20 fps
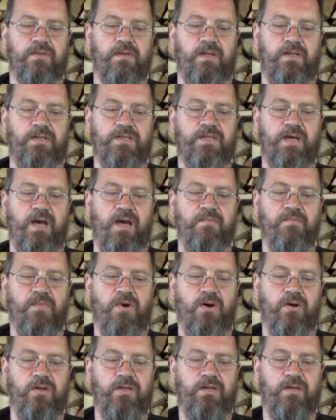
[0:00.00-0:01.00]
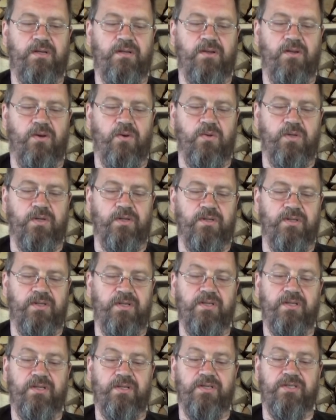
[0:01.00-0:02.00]
And this guy, Marty Logan,
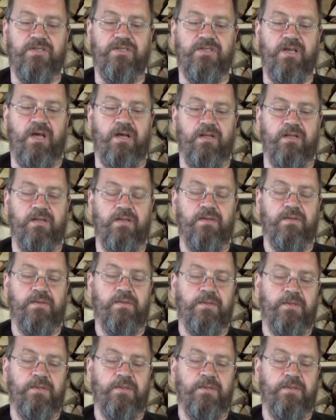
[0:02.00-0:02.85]
the son,